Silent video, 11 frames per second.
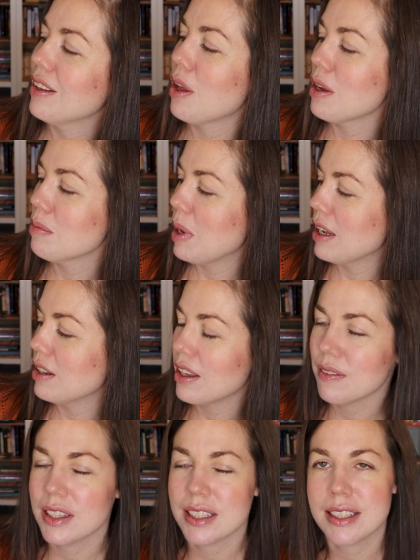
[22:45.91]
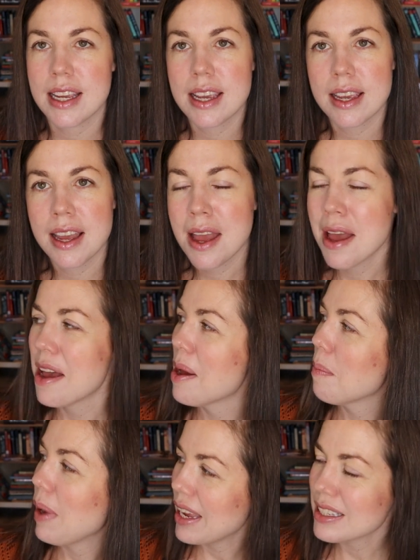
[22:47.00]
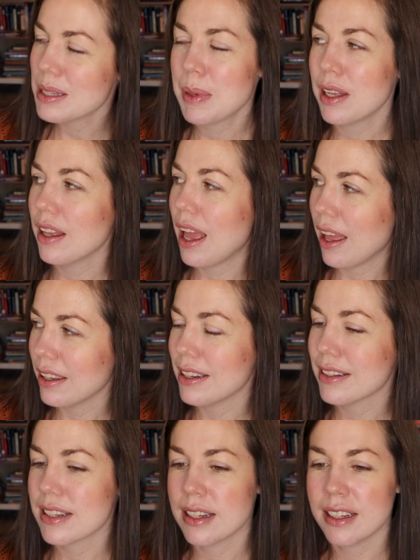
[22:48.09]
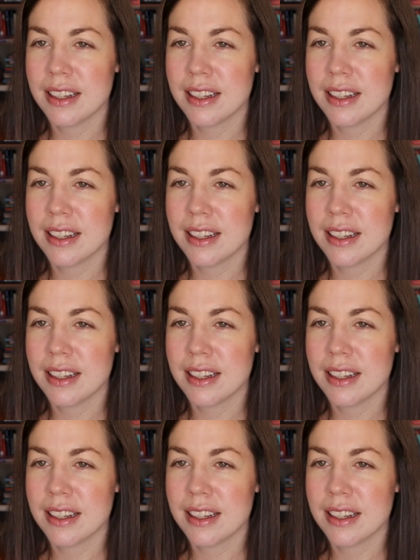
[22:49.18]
Lawn Petal of the Sea by Isabel Allende.